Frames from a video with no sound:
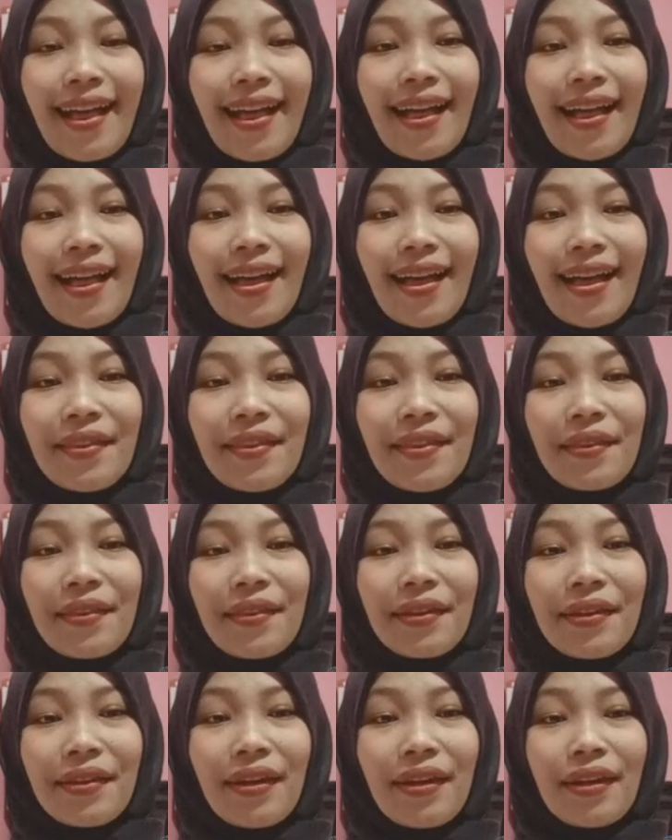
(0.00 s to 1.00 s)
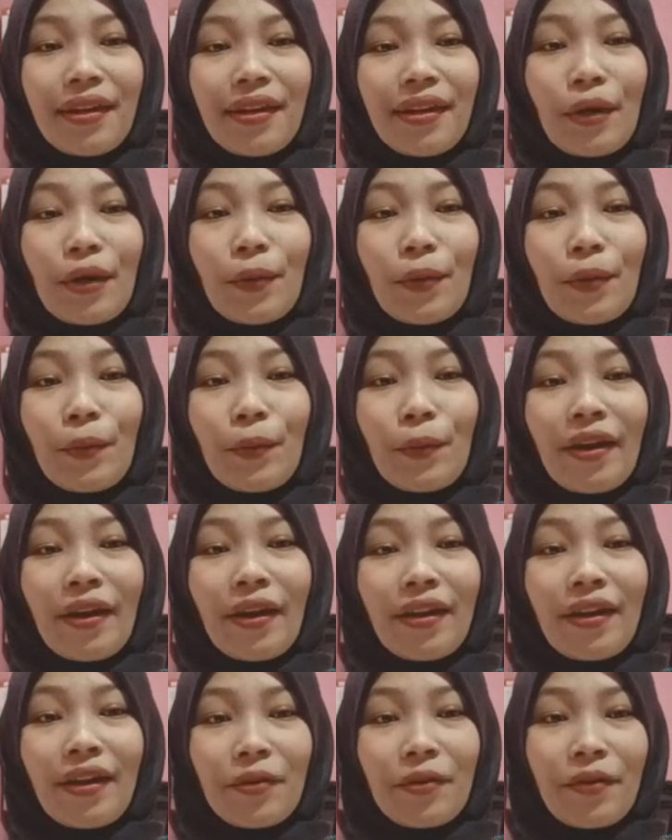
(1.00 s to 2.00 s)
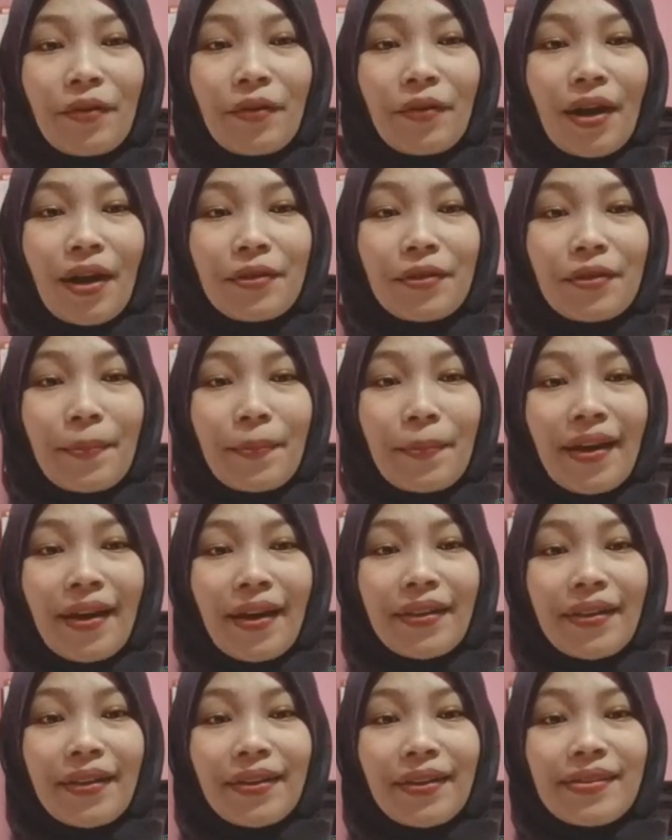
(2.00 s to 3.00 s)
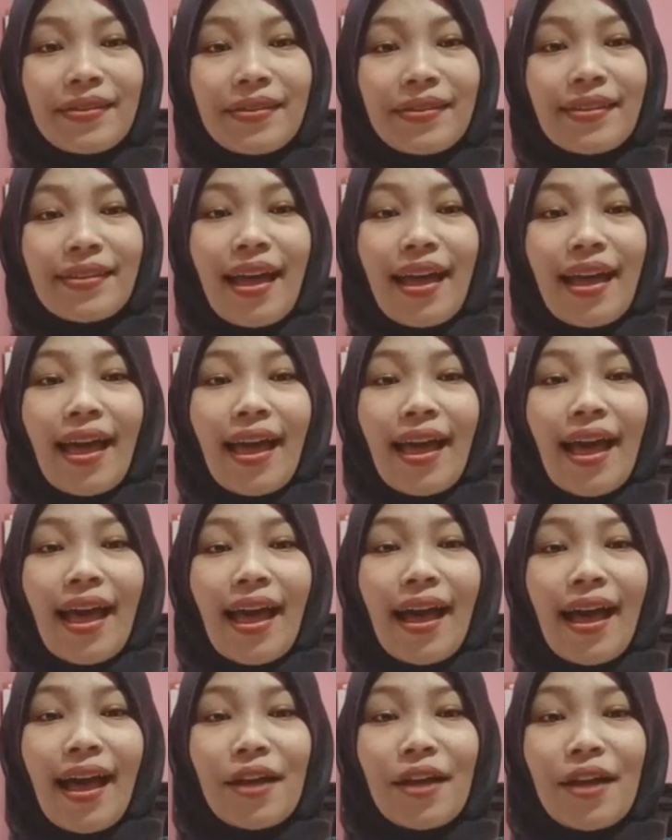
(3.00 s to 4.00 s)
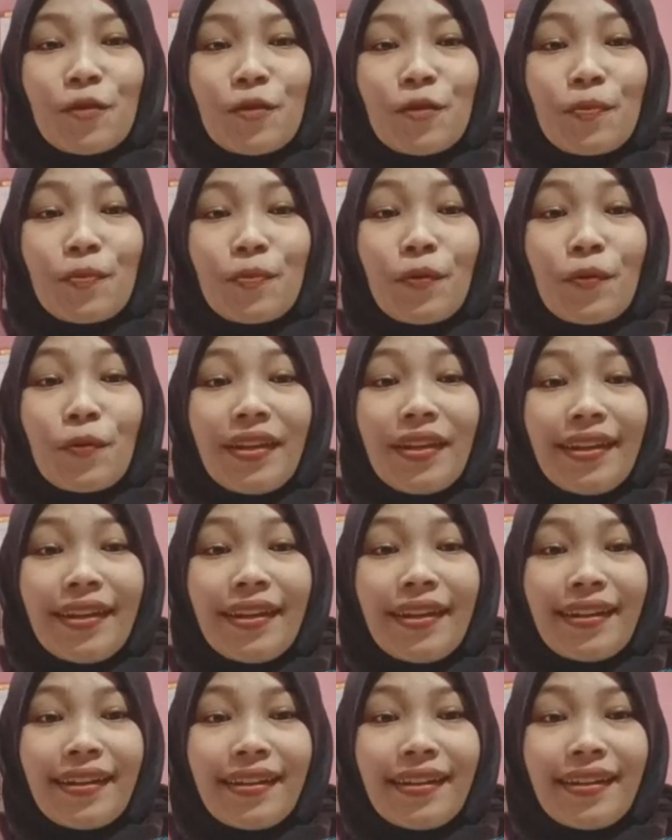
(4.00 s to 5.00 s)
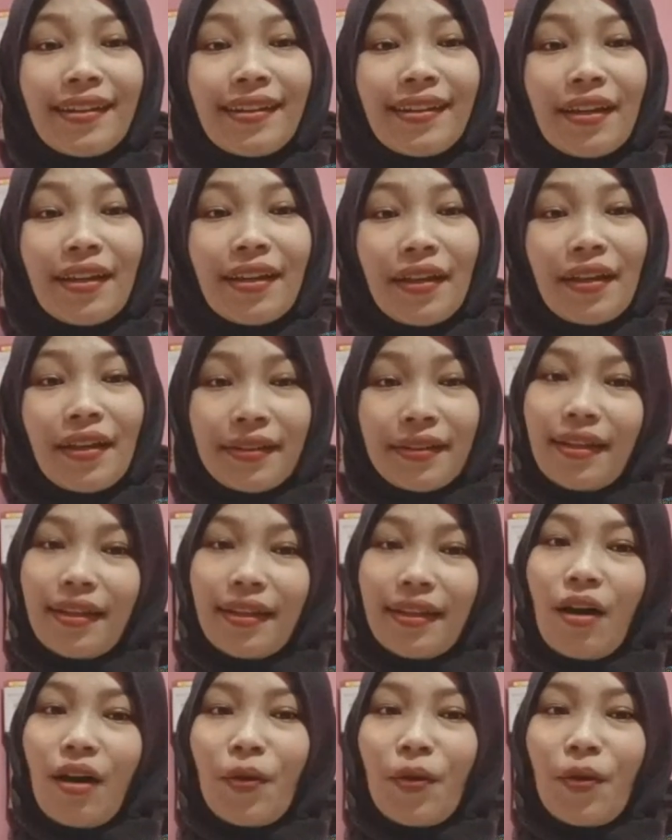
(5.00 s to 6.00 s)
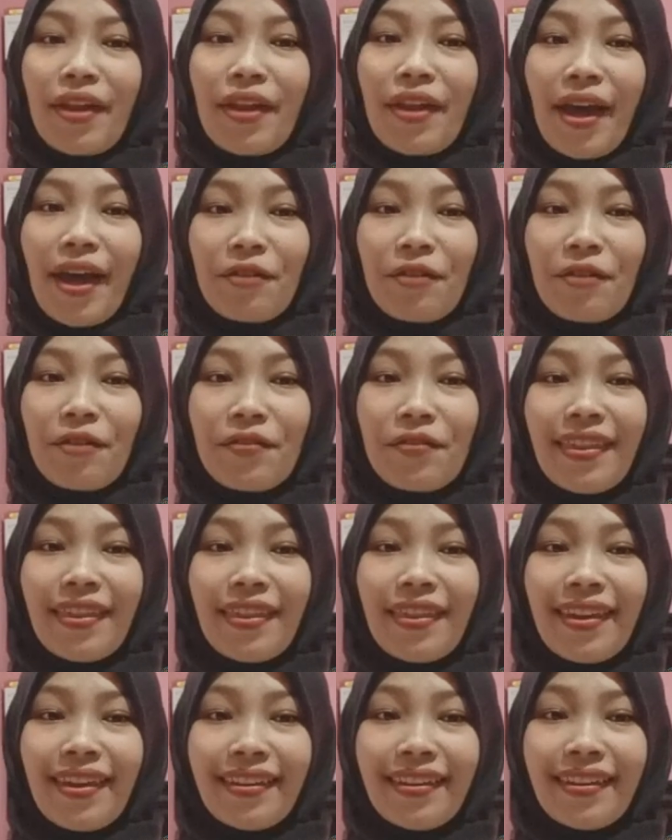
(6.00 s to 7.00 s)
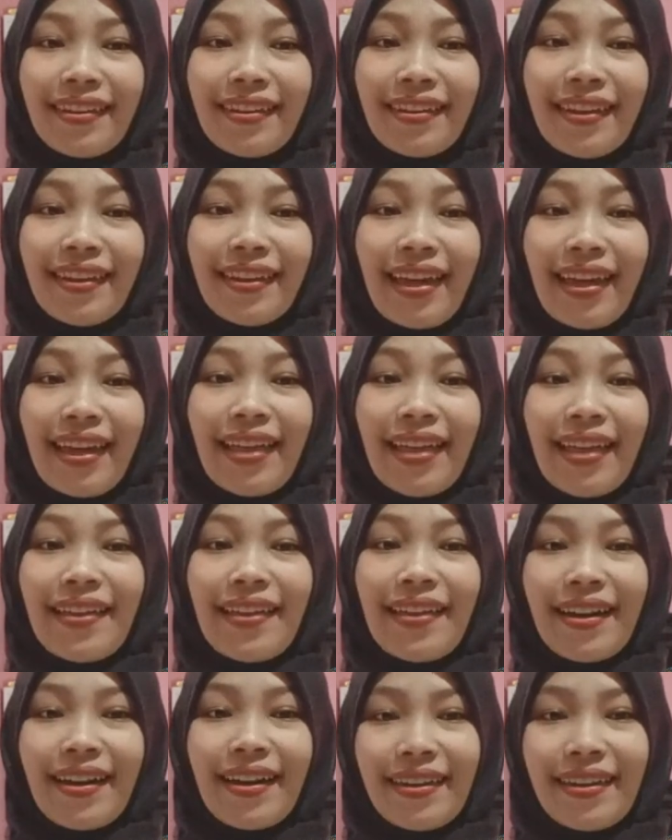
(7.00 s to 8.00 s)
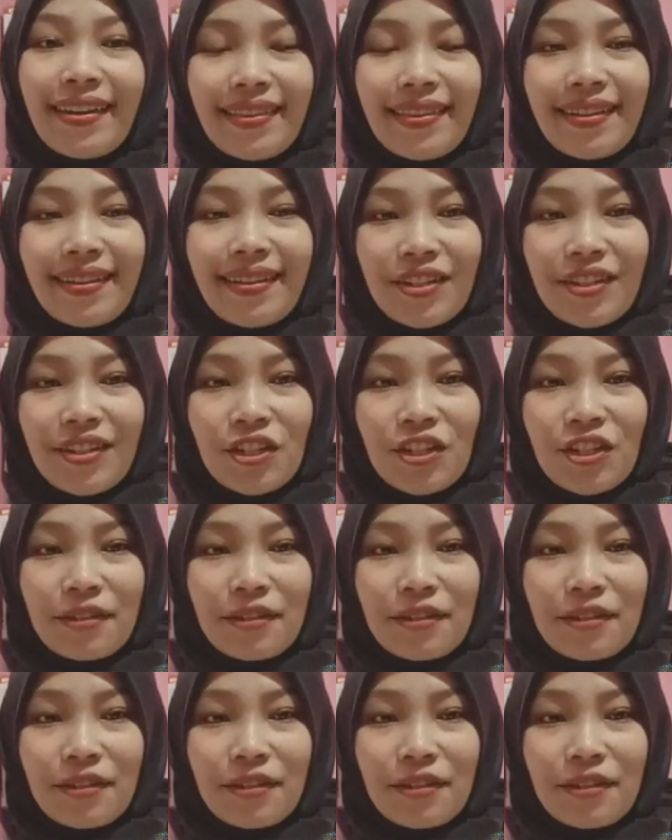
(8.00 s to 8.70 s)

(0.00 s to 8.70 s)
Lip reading: And then the king went around the palace and sprinkled on everything that he touched,